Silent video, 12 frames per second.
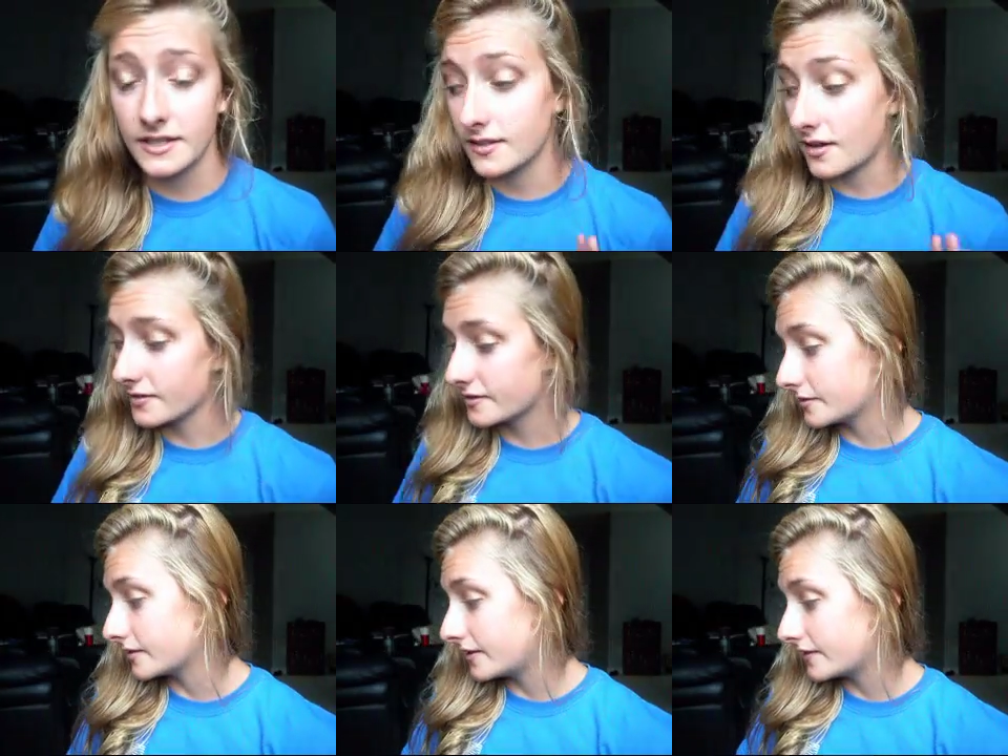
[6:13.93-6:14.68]

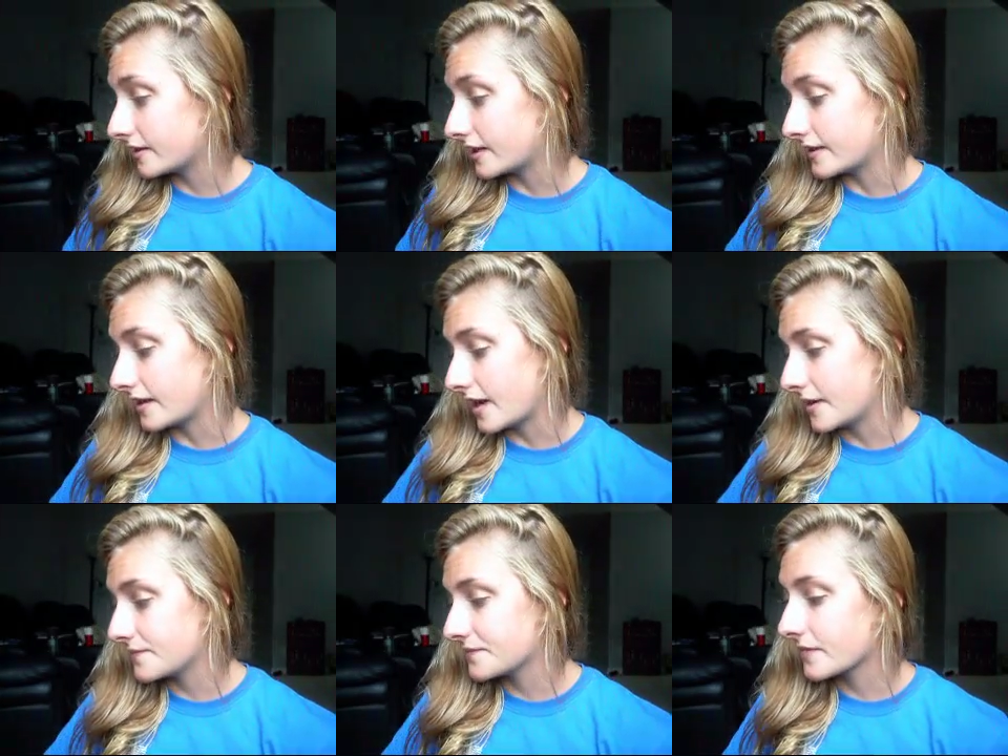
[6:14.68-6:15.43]
Yeah, you can also
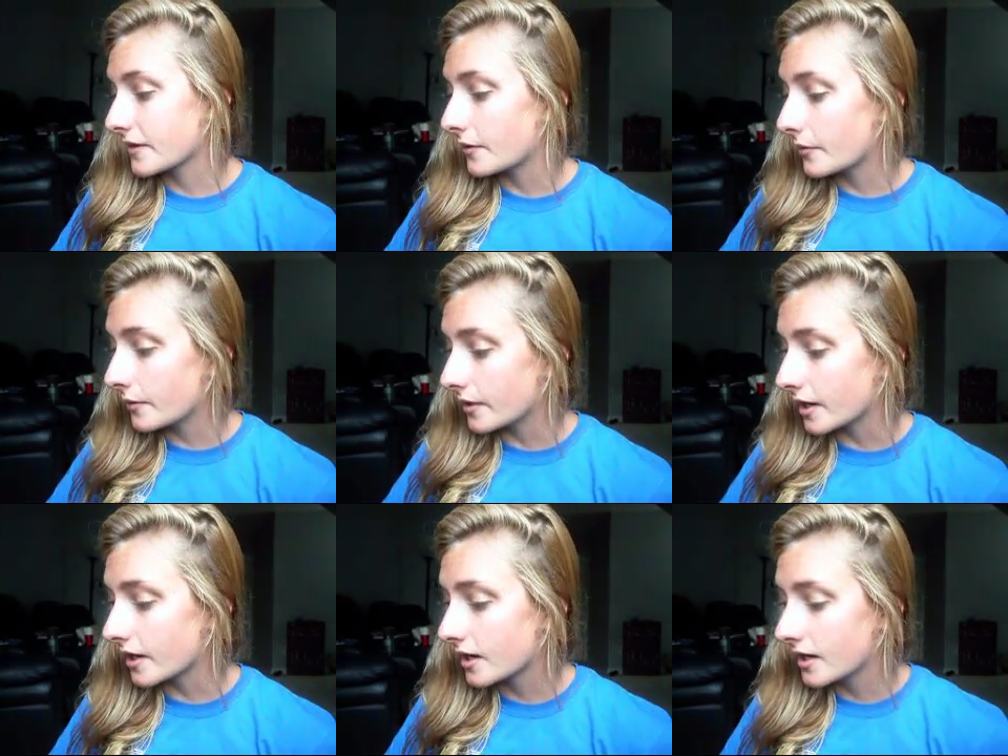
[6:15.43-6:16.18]
leave it like that.
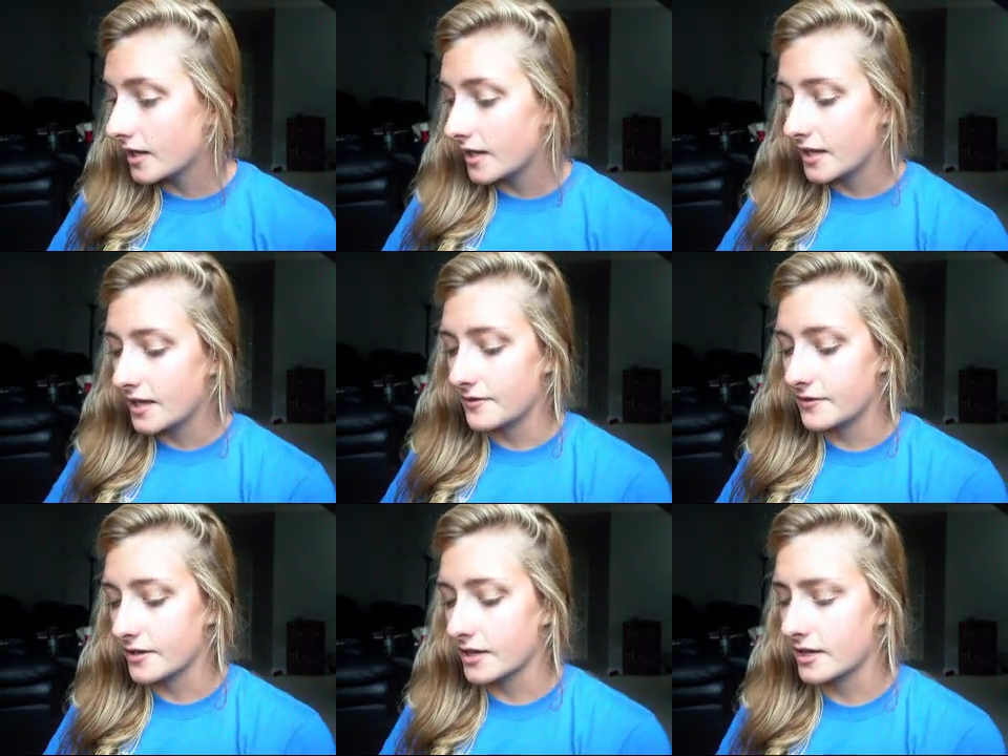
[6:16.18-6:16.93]
Or
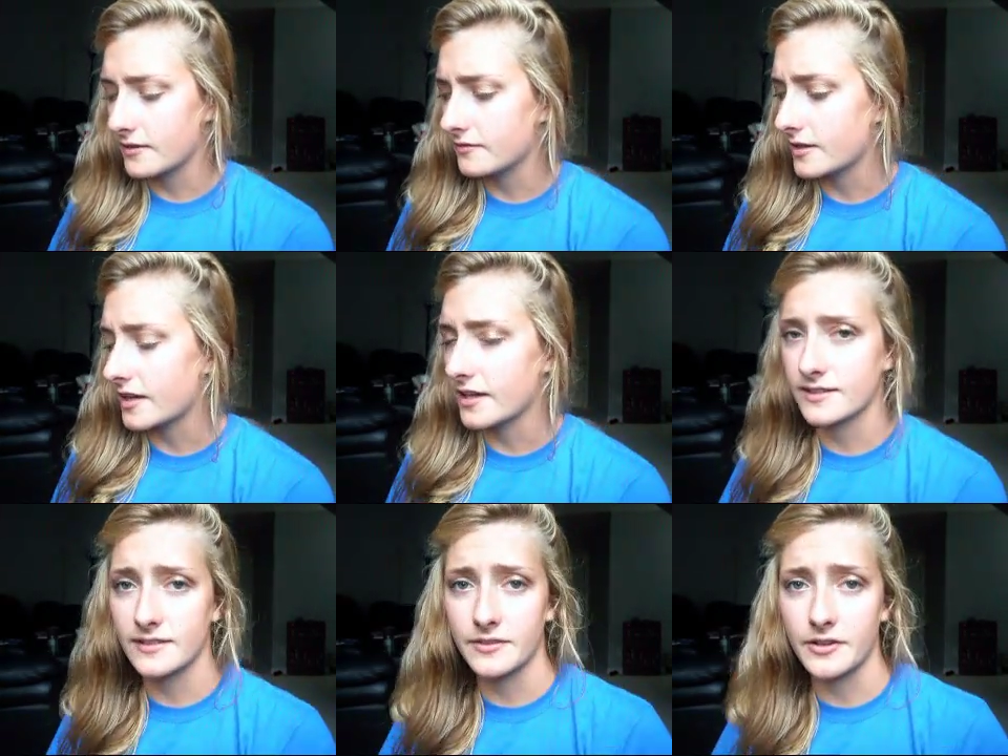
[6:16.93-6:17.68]
if
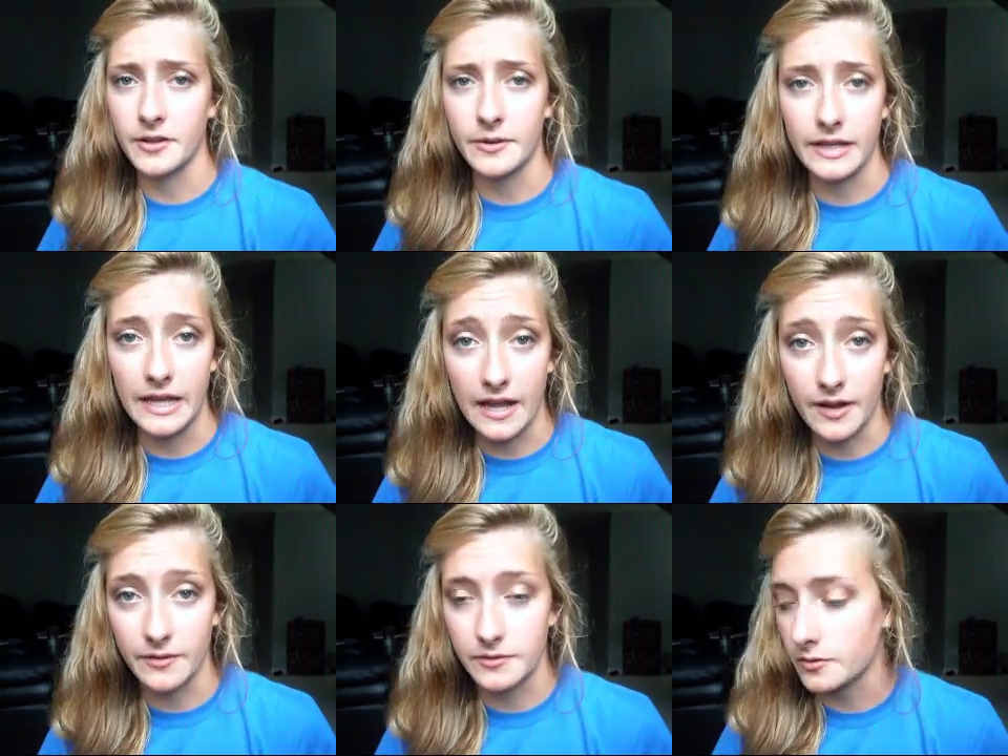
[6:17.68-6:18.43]
you're kind of, I
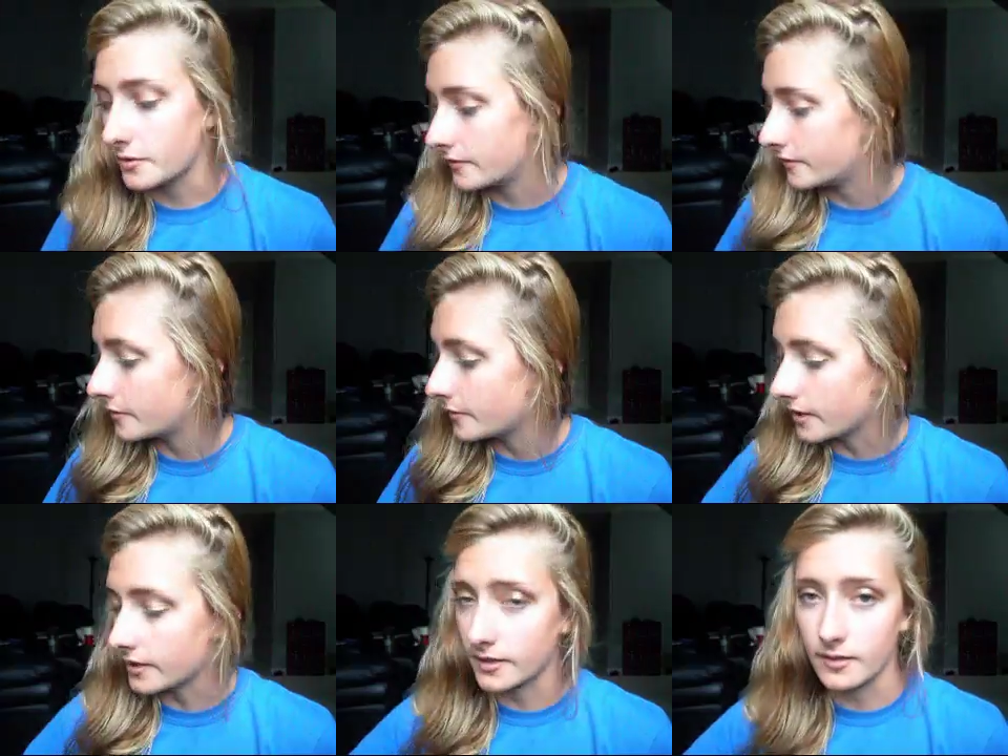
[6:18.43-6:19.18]
guess if you're going
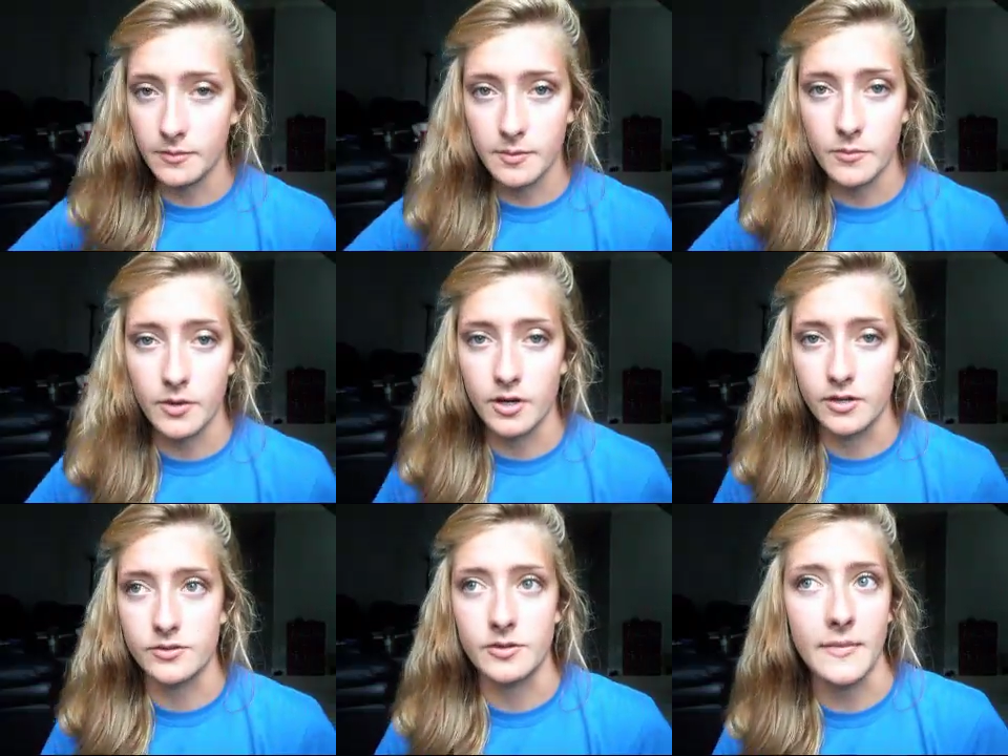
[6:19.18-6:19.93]
out, or if you
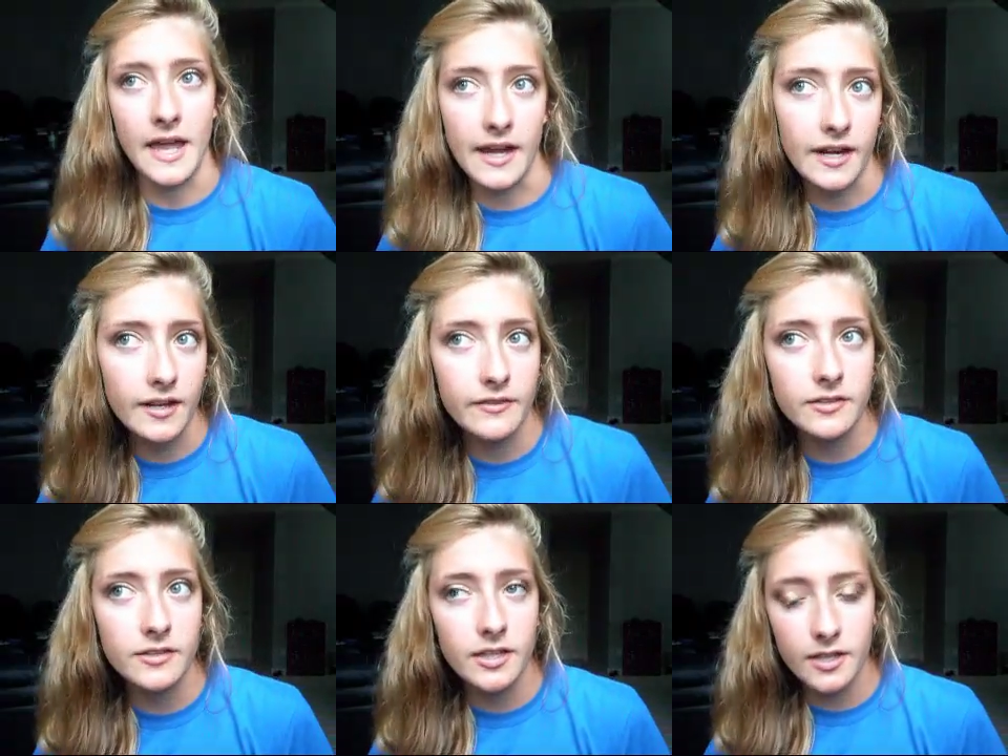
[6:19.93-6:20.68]
want a little bit
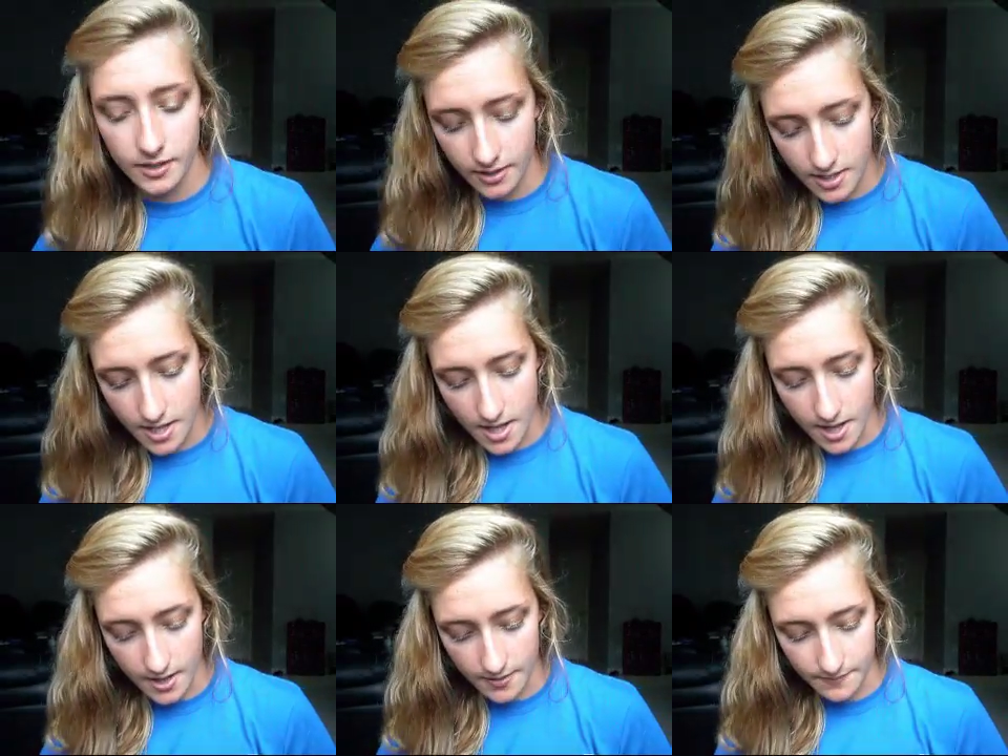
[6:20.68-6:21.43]
more dramatic of a
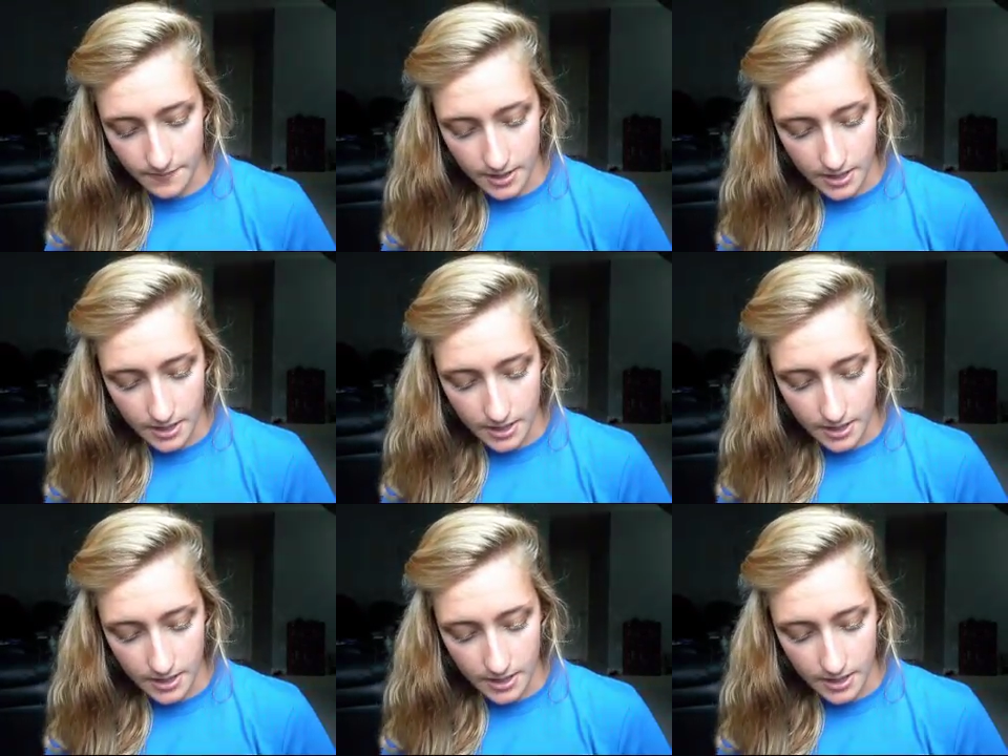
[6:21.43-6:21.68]
look,